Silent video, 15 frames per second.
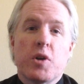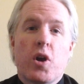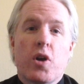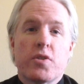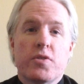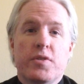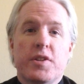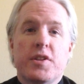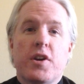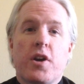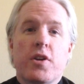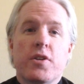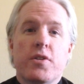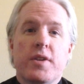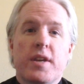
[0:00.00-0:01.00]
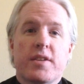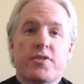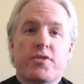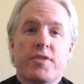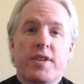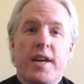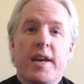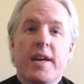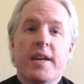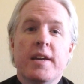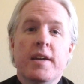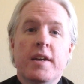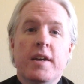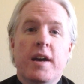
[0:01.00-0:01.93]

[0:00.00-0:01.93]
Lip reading: Cardinal DiNardo yesterday